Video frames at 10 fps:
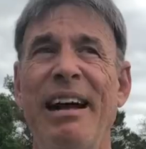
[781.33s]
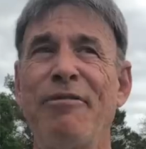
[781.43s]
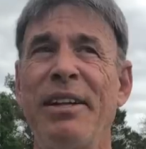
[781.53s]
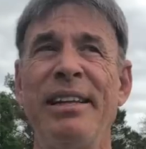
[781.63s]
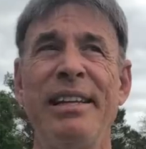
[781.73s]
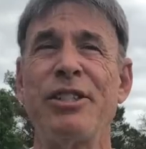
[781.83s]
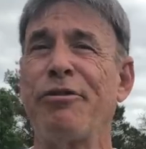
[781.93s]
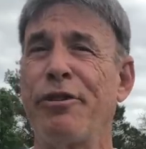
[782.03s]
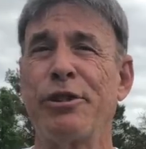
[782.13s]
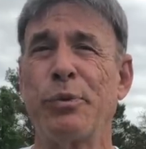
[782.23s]
definitely these are
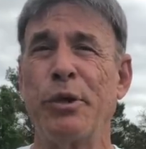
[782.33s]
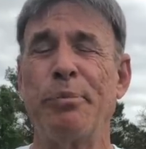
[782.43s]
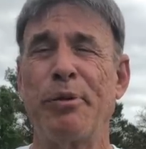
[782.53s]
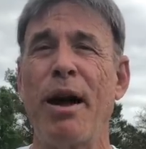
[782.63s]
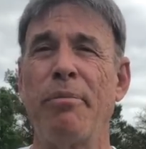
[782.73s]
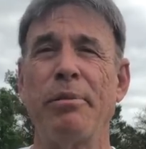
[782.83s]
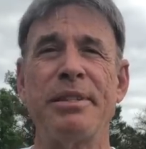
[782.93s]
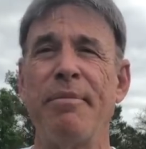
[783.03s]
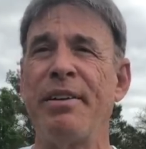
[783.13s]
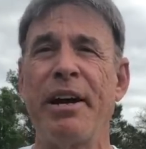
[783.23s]
first world problems.
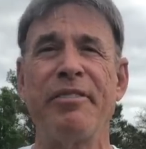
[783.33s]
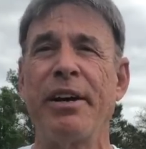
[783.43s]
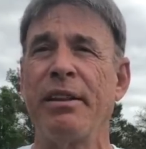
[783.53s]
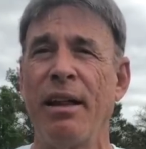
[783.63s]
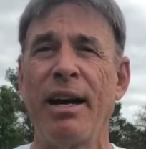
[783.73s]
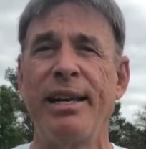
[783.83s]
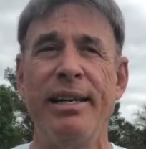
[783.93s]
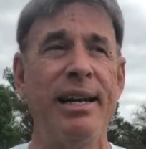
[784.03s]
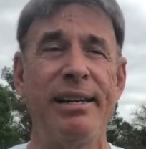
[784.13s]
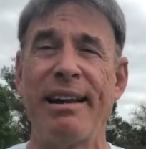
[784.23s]
I'm very, very
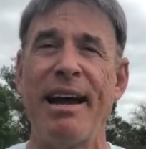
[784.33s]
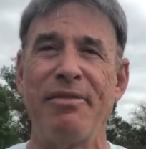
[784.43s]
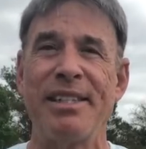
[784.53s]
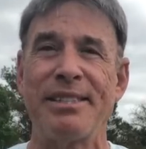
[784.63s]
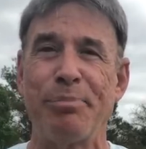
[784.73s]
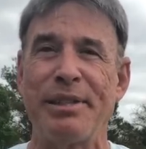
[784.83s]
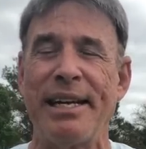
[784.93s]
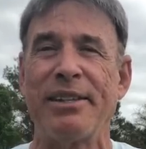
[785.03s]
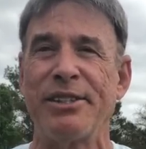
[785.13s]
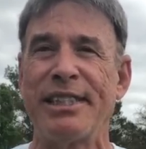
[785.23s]
lucky to have this
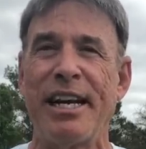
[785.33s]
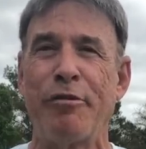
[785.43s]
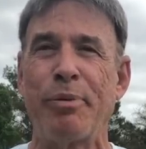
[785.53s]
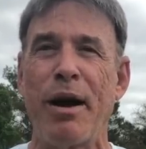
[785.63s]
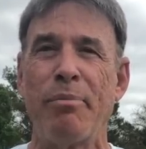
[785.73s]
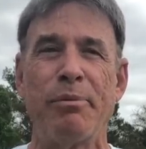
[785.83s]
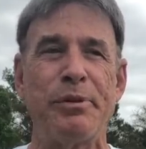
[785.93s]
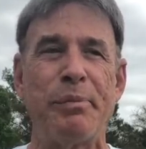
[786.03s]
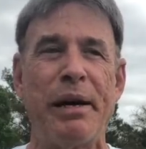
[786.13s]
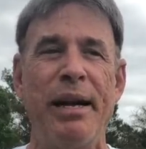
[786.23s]
particular set of
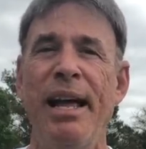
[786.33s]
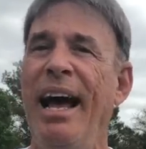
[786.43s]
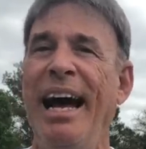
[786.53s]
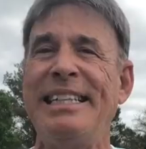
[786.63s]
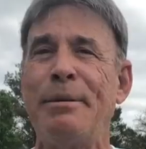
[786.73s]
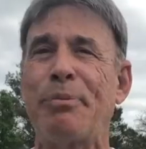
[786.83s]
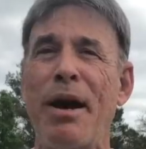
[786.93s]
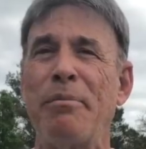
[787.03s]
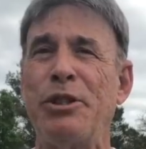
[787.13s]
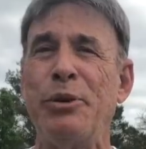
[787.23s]
problems. But I did
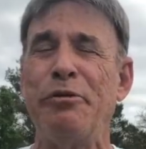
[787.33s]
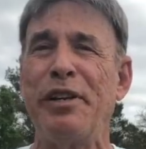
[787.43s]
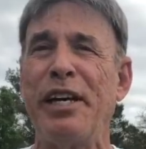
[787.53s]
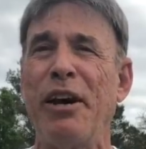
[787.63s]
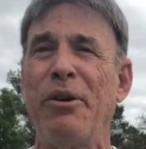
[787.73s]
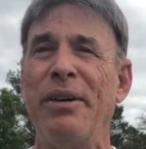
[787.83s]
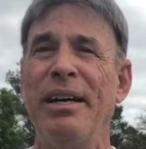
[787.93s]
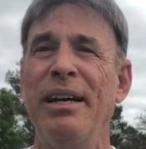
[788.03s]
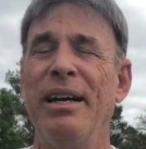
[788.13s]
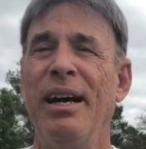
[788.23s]
promise you a video
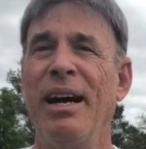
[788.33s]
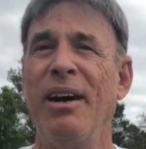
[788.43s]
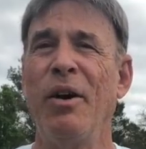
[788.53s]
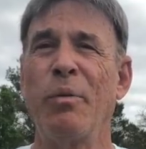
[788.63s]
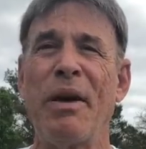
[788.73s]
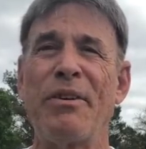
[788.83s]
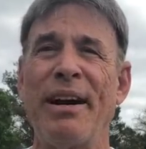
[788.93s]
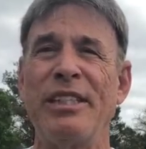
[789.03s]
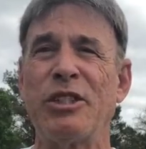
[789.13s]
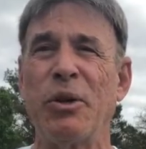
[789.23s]
on whether
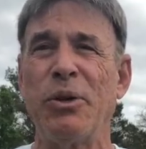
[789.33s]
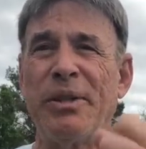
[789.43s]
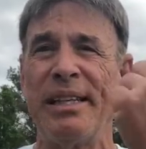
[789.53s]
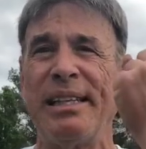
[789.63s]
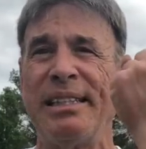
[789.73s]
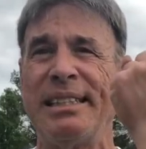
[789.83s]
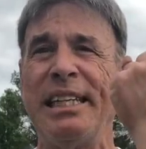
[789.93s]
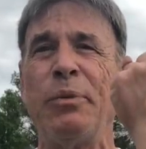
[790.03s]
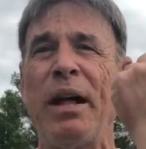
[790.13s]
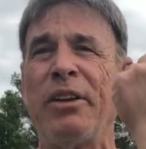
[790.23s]
I sold the
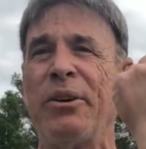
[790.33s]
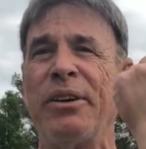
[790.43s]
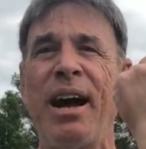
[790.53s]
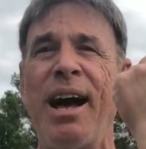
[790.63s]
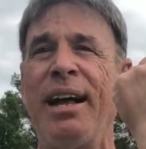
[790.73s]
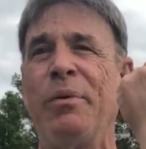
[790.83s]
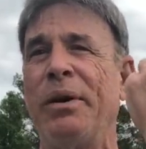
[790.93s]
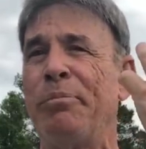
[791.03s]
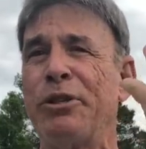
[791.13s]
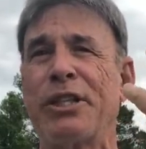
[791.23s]
Sea-Dweller or not, and
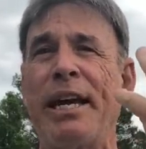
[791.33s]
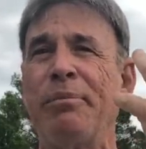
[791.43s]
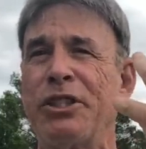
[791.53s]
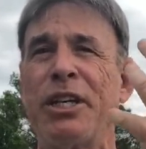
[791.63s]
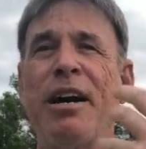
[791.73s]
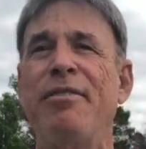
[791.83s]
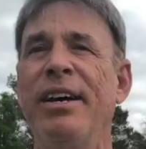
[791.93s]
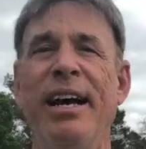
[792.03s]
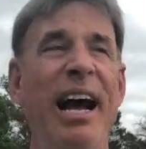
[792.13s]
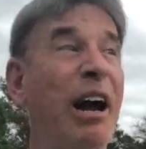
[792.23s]
when push came to shove,
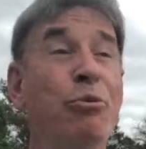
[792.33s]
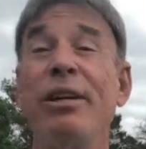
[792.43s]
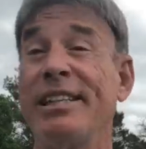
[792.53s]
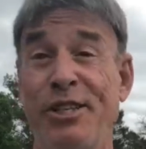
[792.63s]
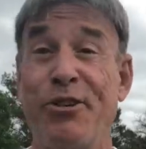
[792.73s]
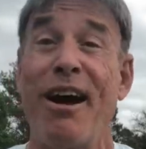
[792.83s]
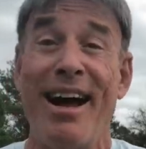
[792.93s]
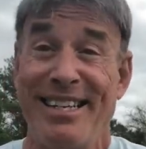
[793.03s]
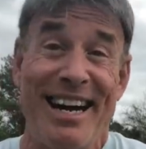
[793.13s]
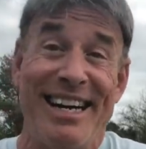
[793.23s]
I really
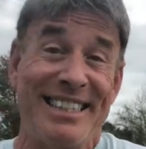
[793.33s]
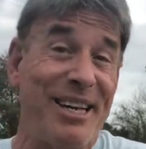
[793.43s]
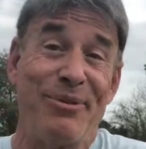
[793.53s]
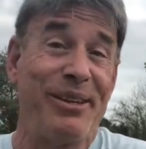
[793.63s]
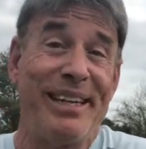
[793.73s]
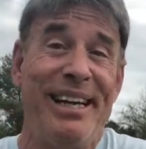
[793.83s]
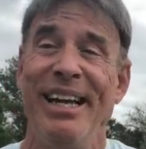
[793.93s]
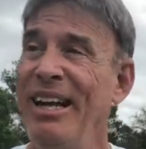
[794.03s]
tried, guys. I really